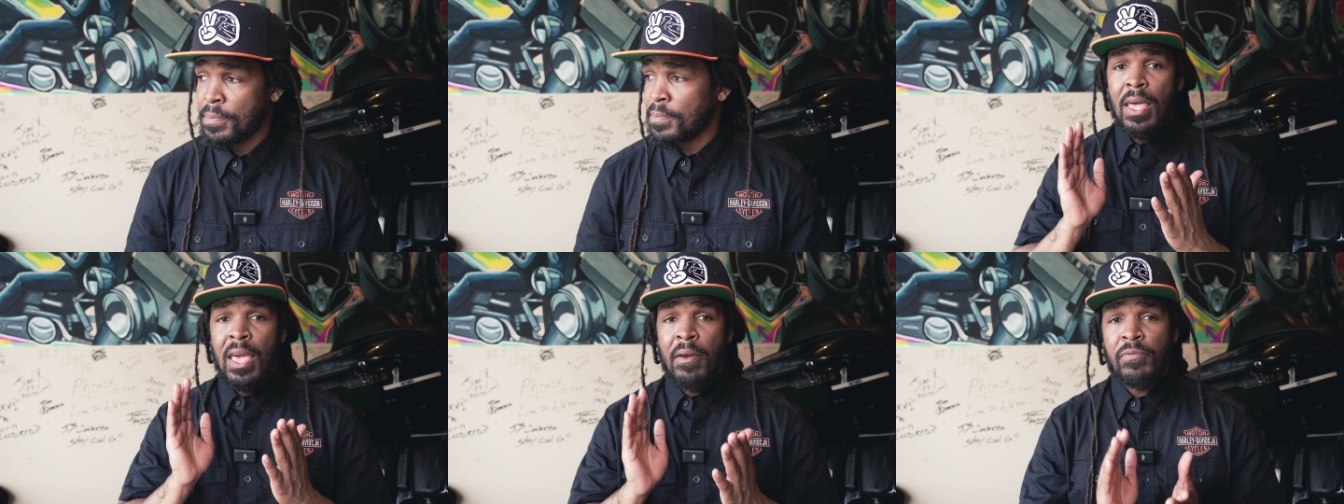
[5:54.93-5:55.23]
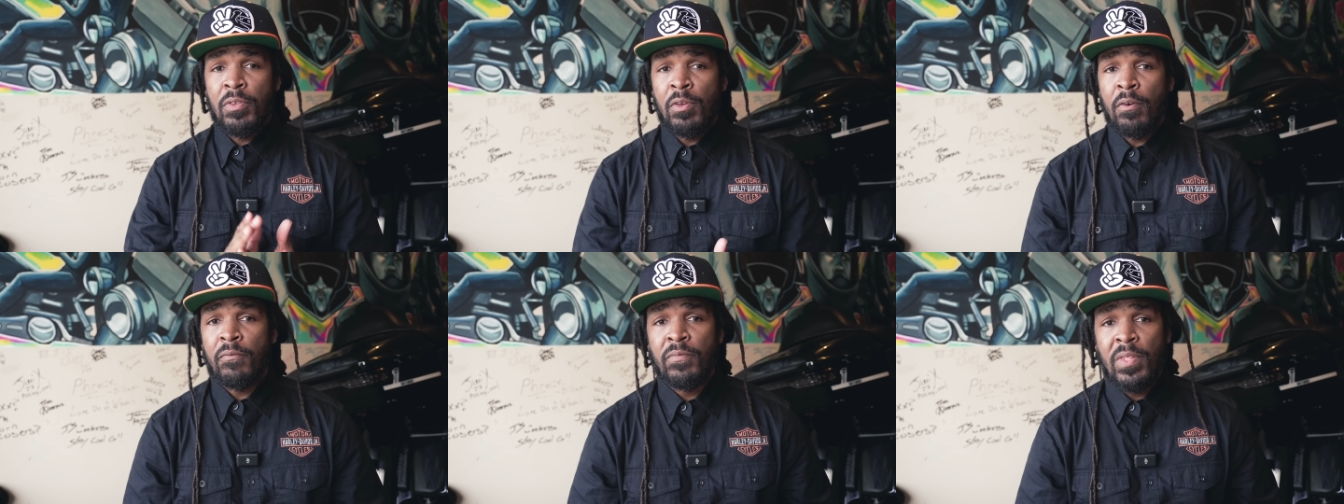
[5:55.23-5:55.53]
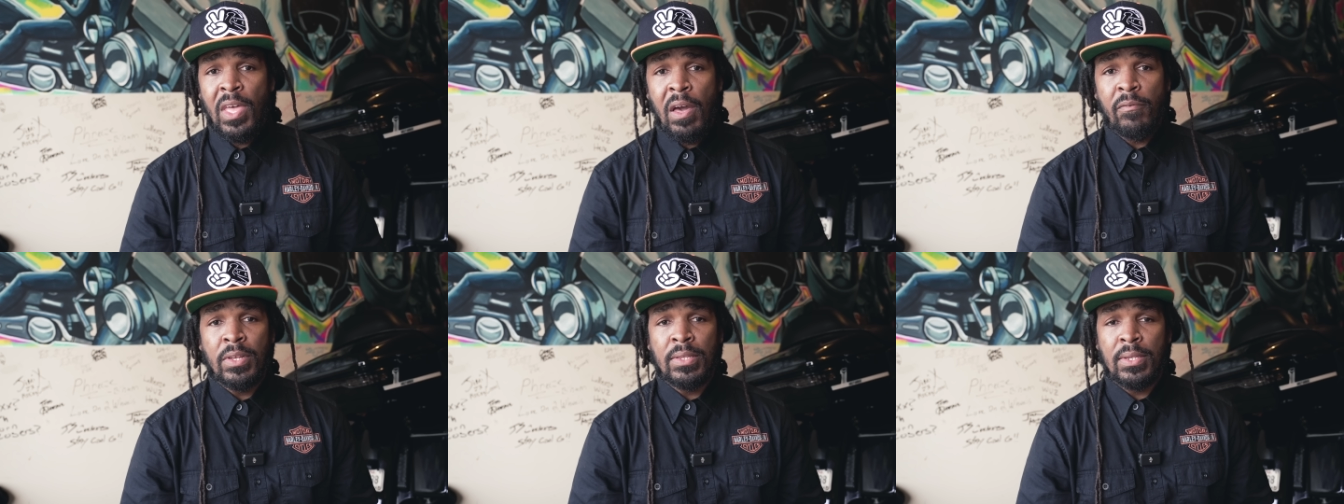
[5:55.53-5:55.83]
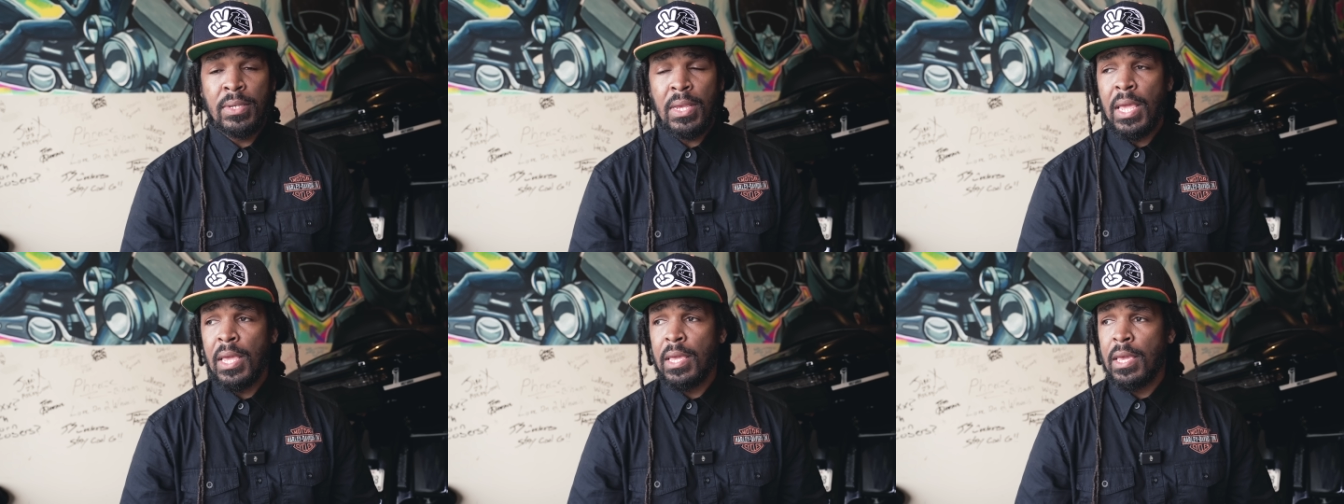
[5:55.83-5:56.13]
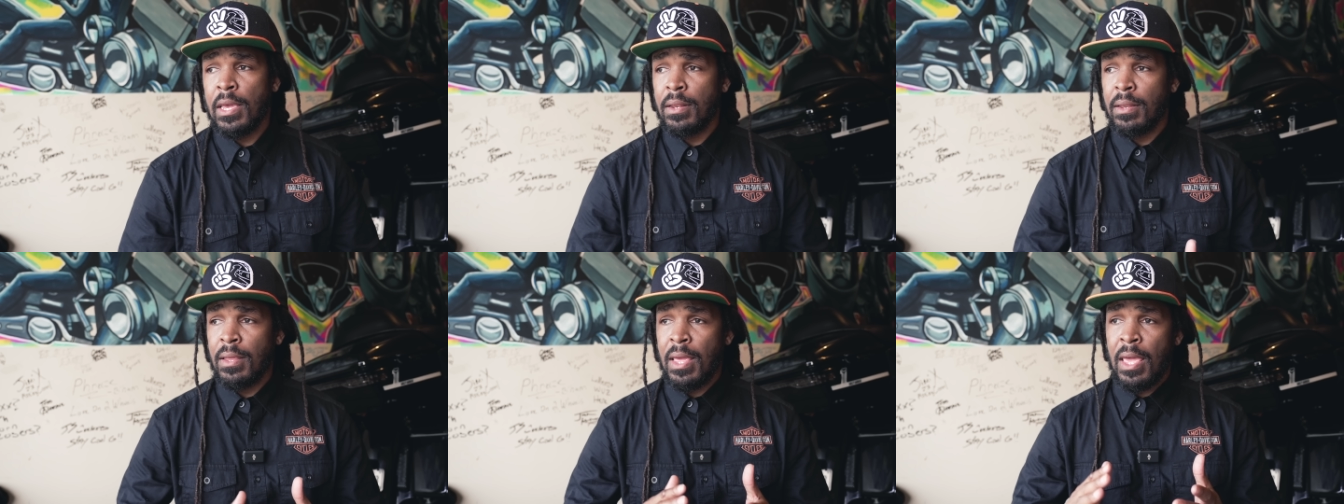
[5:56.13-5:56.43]
if you've never
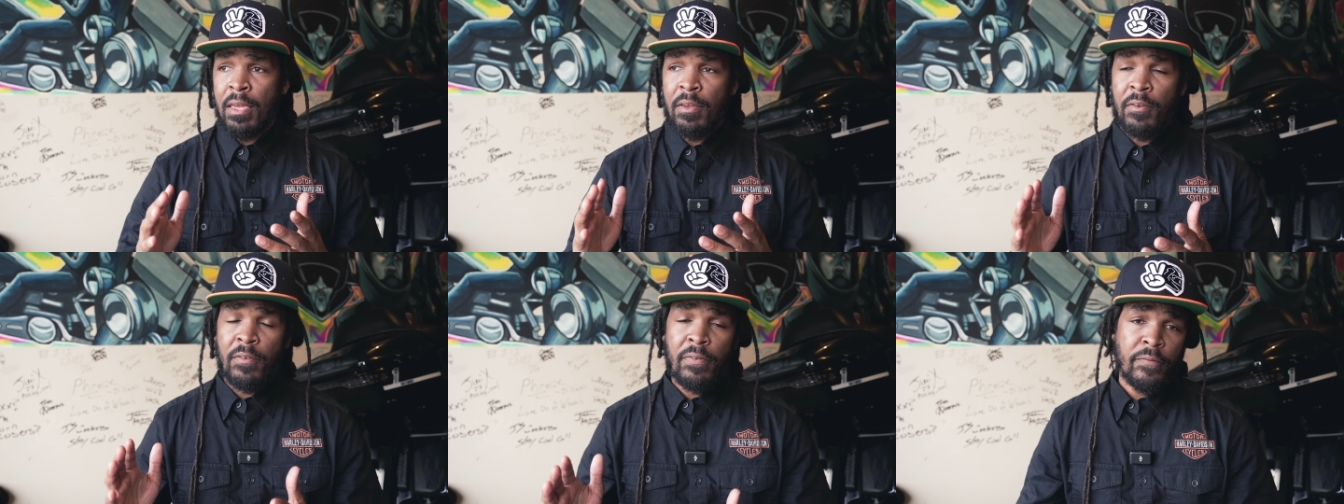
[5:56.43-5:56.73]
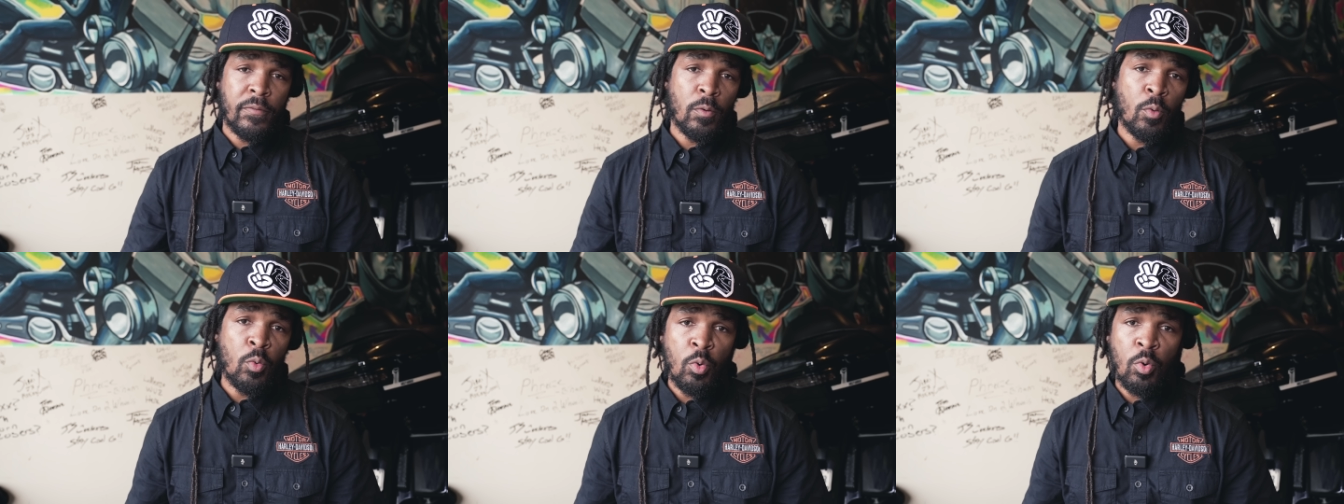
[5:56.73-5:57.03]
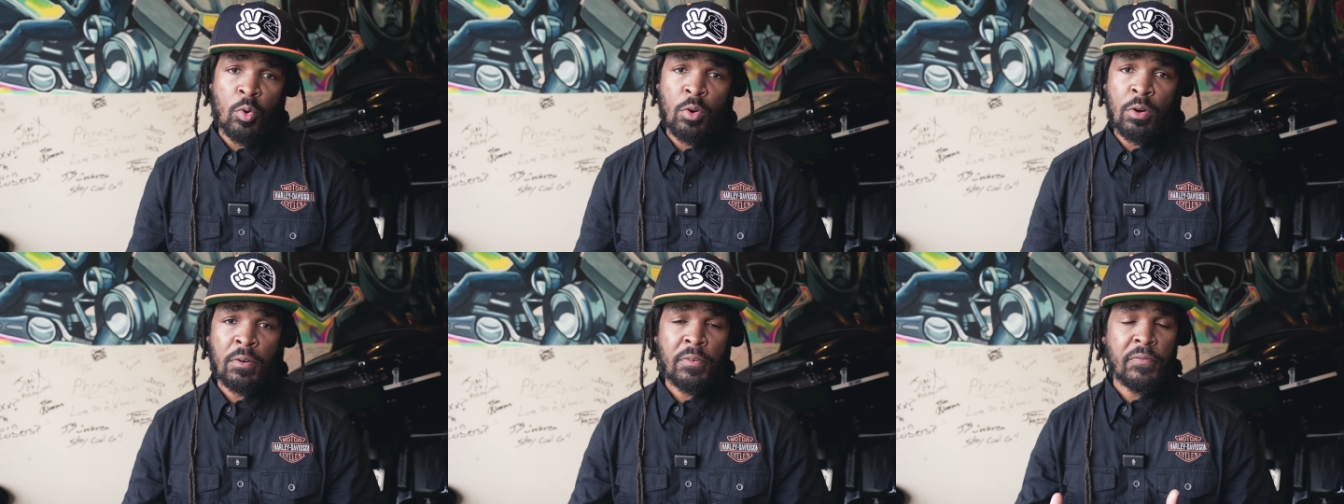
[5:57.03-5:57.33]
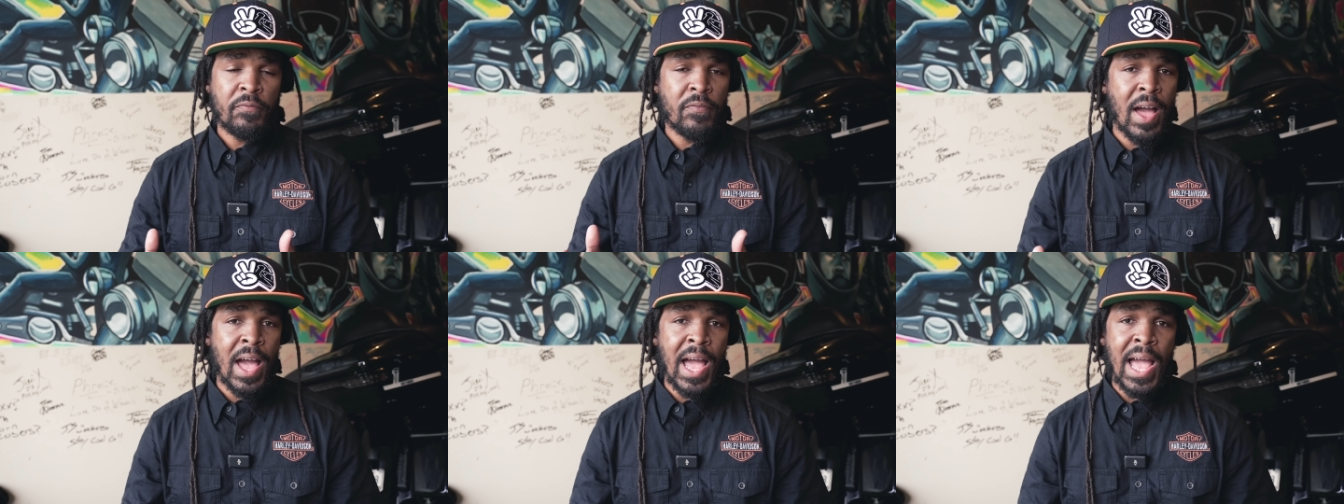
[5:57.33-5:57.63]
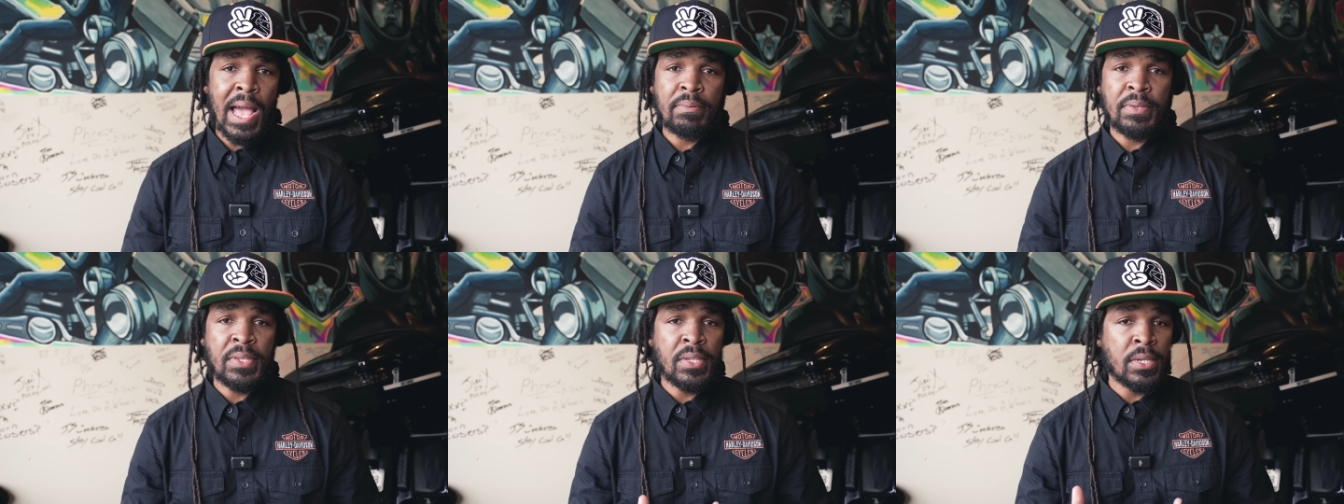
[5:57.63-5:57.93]
taken a four,
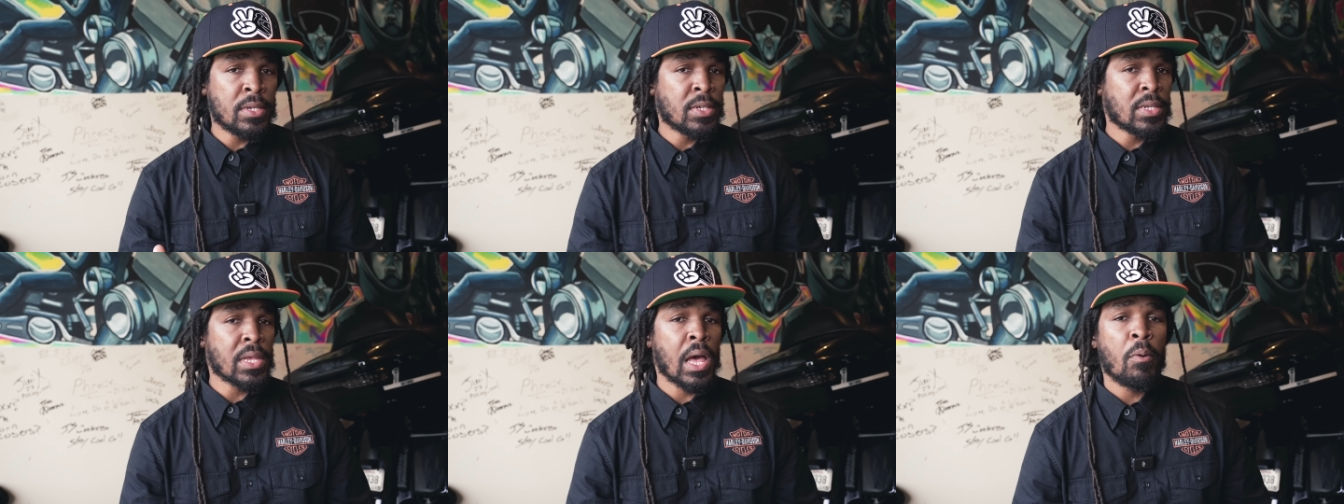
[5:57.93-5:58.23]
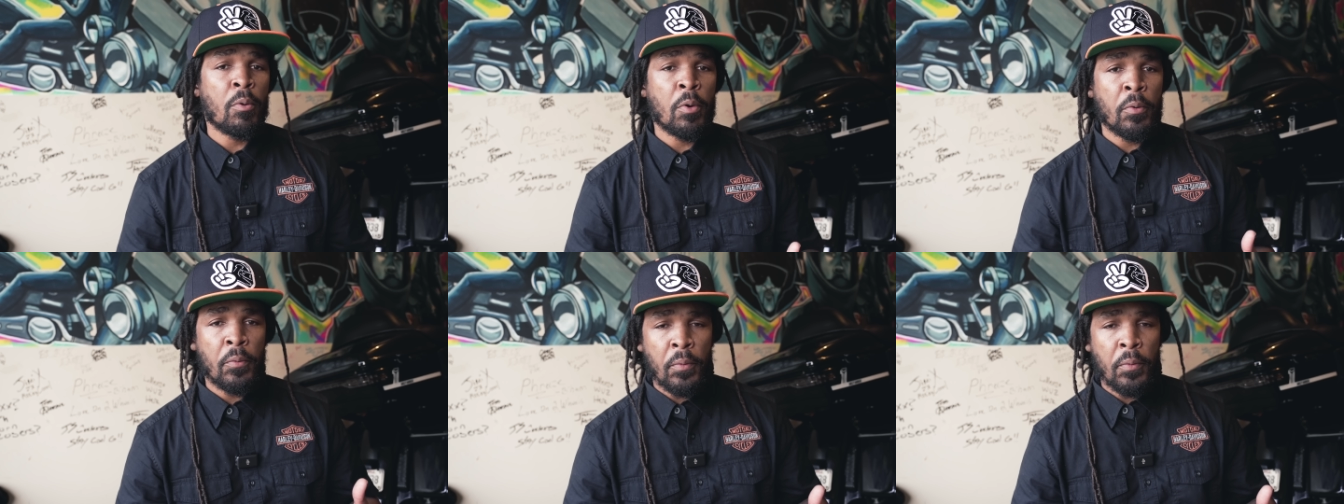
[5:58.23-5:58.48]
five, six hour